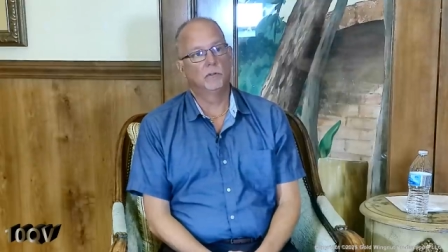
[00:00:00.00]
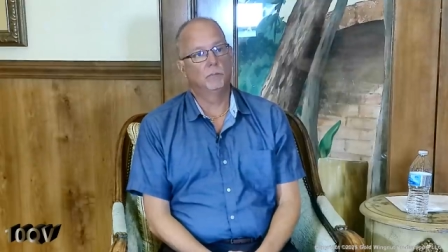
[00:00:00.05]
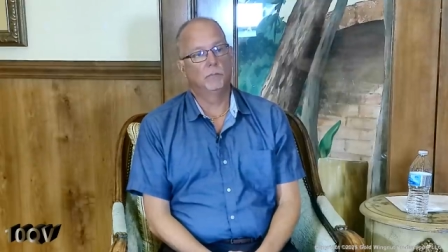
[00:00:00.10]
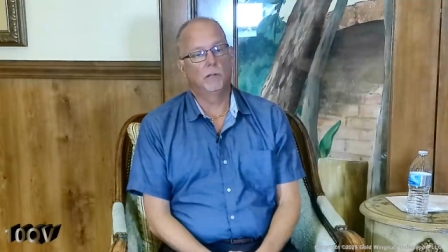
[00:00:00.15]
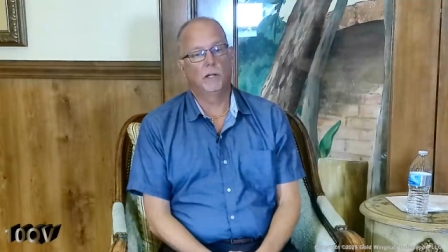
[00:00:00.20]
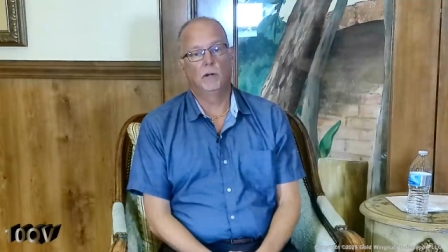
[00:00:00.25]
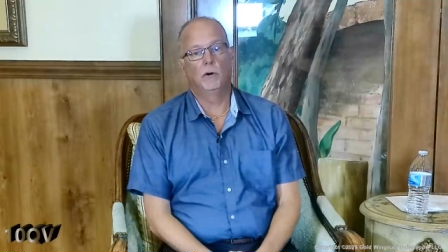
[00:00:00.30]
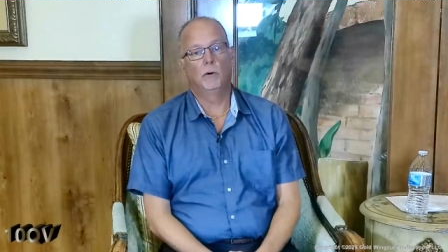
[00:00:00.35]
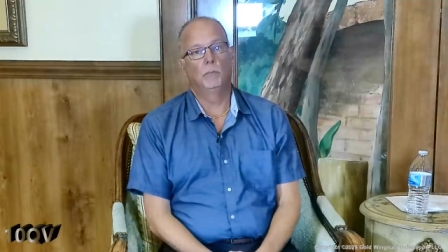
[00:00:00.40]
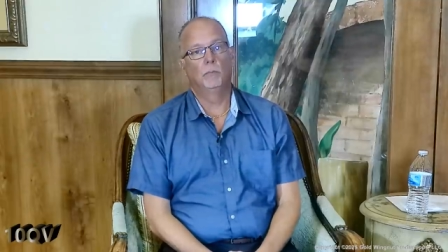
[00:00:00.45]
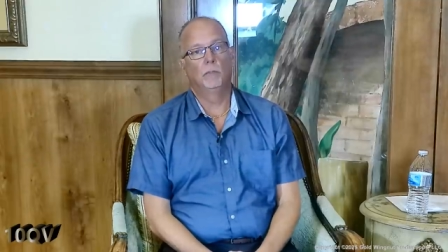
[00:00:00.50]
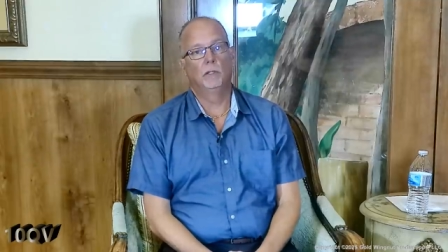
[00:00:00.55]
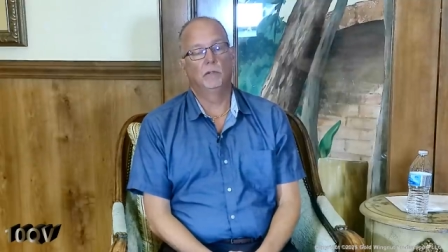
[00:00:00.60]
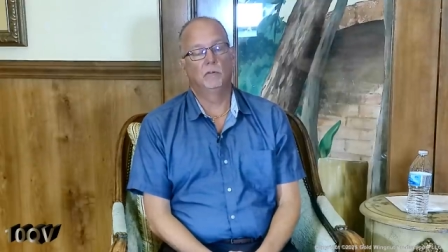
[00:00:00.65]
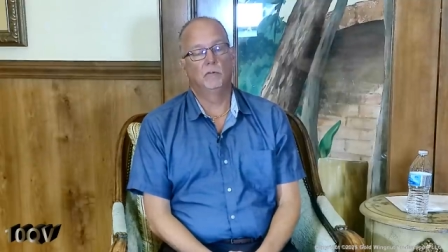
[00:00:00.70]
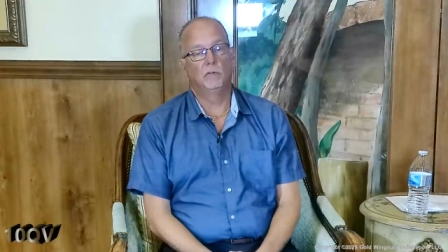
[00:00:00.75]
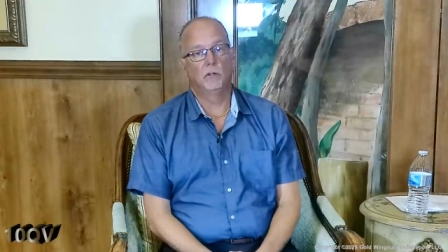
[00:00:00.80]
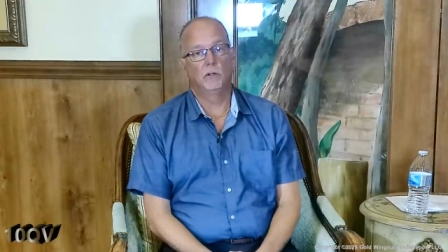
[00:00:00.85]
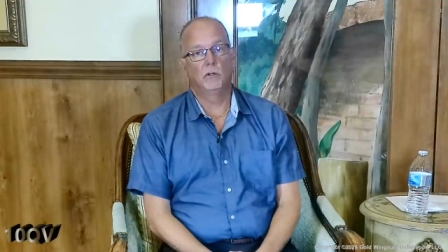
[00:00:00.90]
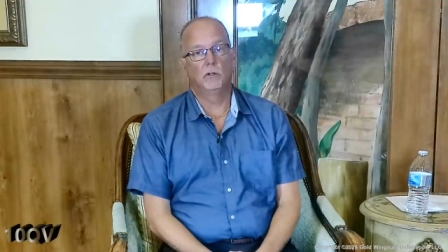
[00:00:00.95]
by all means
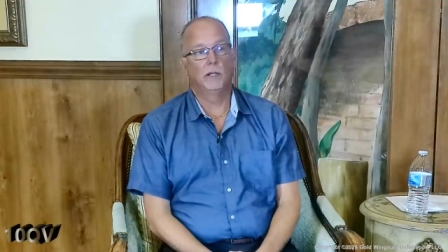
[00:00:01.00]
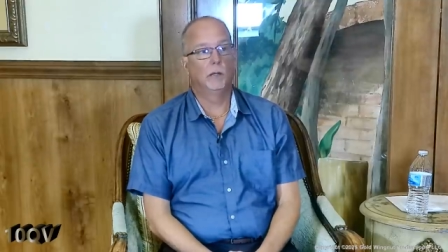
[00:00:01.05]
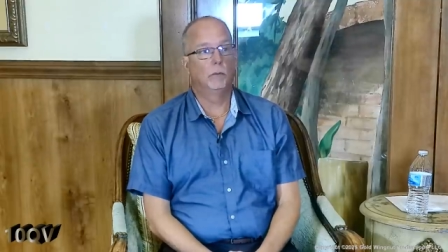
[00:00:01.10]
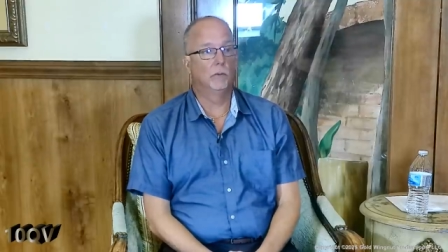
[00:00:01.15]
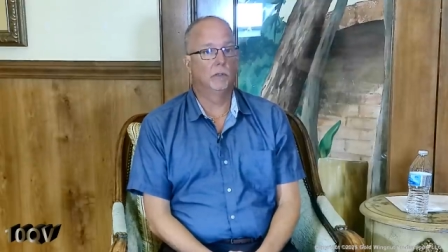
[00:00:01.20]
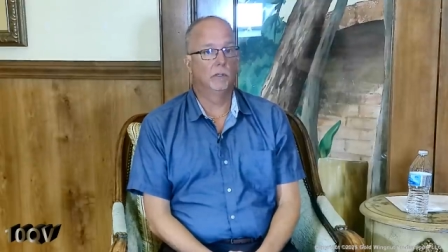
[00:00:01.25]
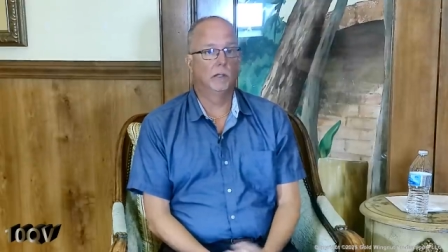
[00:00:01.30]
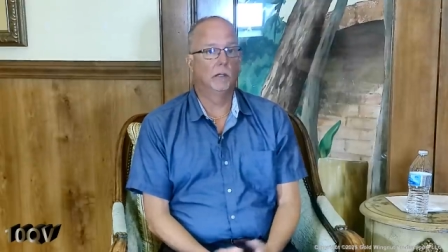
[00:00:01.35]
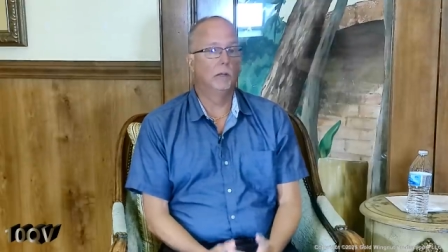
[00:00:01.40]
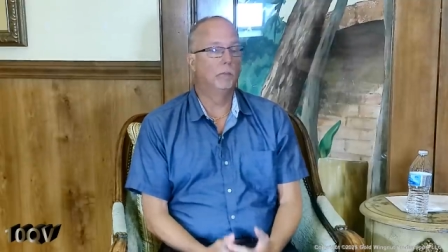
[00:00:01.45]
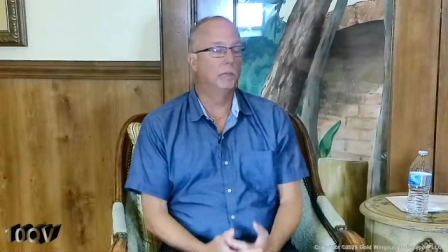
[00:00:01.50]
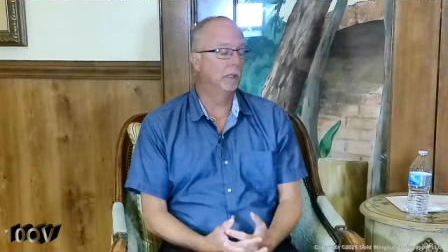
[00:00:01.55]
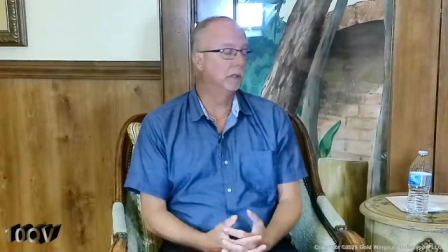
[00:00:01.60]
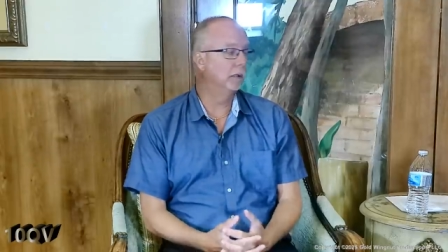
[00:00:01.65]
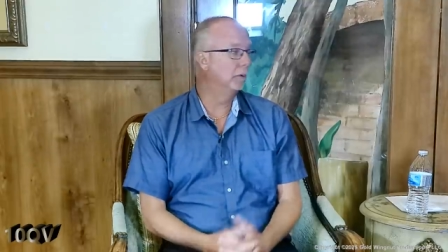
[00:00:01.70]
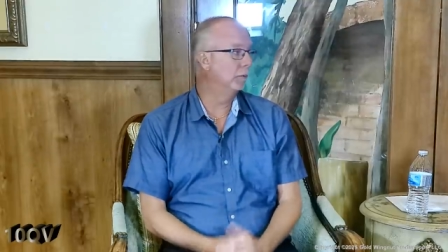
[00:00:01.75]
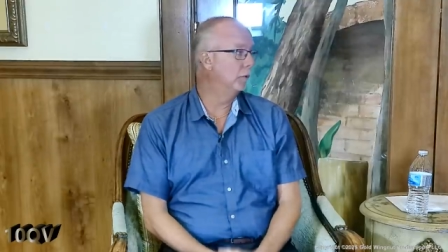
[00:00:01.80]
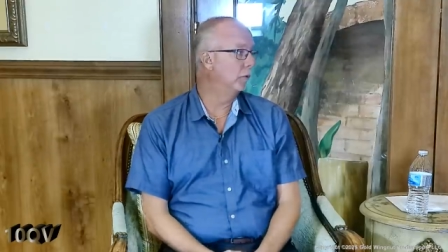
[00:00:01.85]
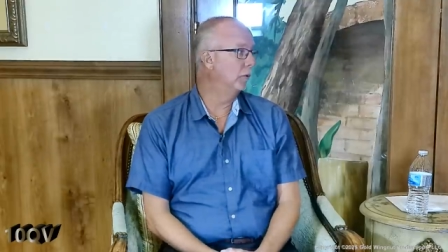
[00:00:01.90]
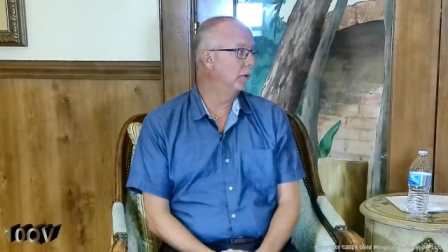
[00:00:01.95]
share that with them and
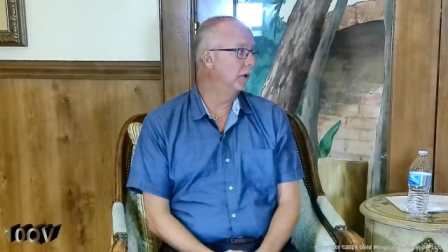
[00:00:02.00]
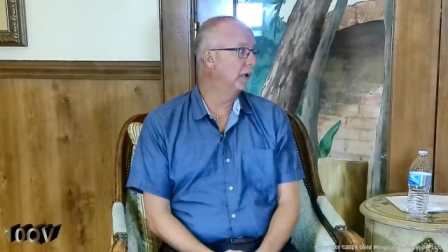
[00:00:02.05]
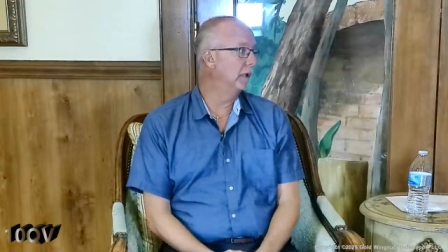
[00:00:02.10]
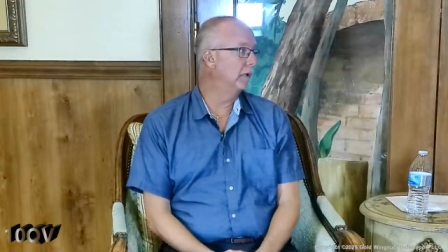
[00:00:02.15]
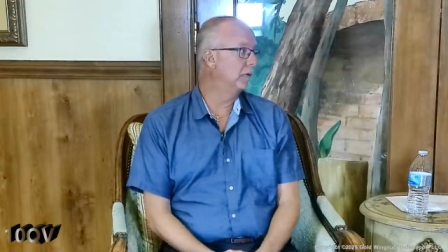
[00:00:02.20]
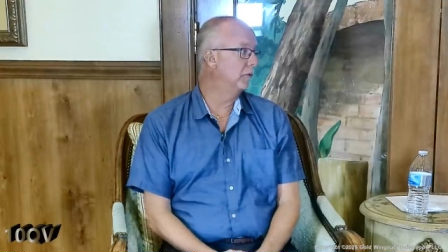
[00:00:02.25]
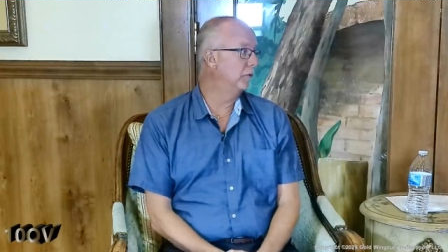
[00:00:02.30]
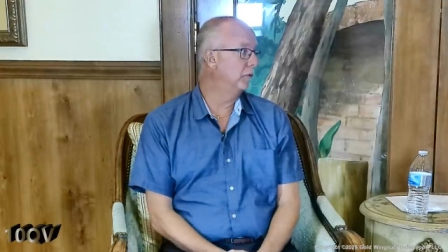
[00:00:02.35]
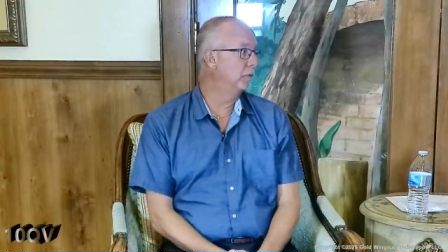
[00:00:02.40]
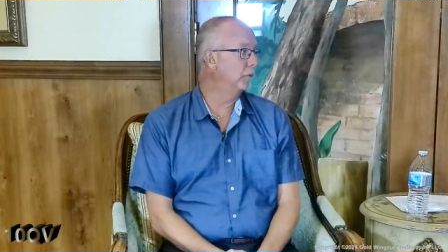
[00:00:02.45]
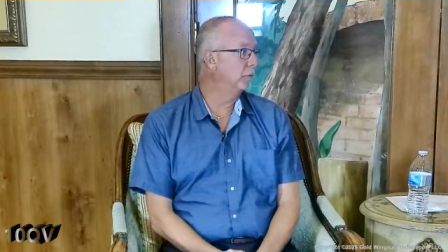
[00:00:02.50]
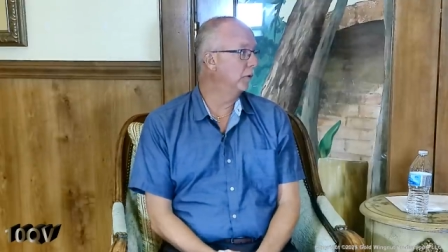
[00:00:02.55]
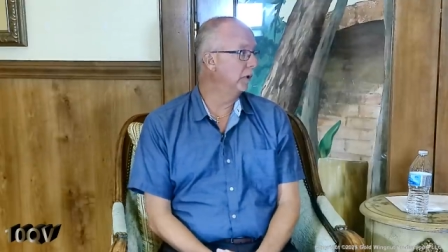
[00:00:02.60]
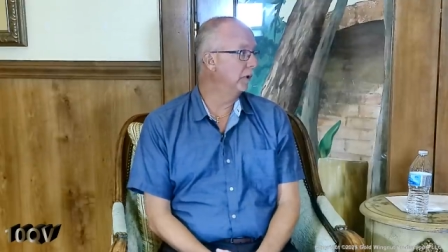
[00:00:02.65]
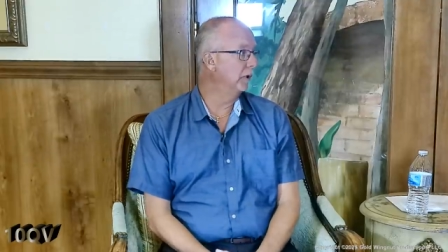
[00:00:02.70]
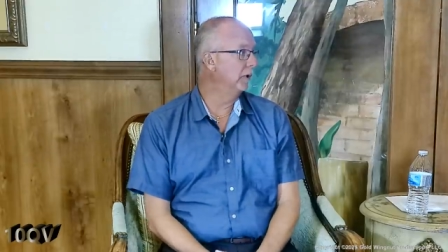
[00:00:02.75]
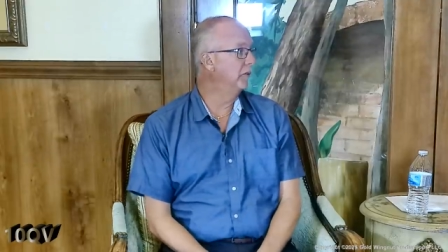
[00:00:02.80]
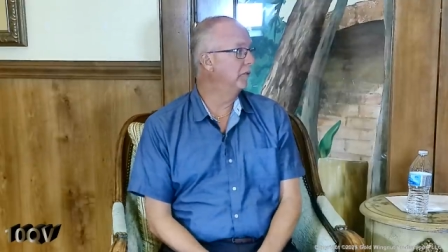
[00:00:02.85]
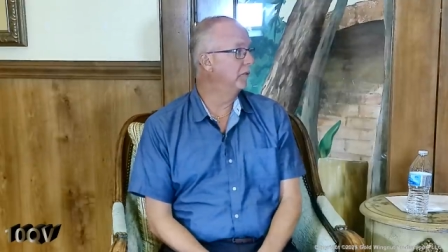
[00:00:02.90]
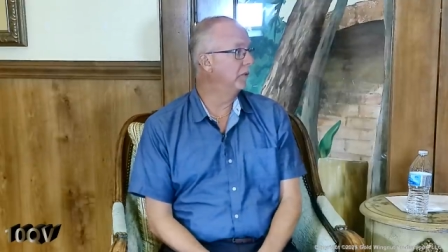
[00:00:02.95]
it will get to where it
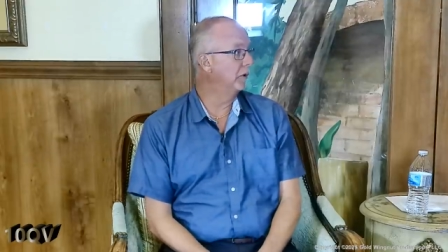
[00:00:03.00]
needs to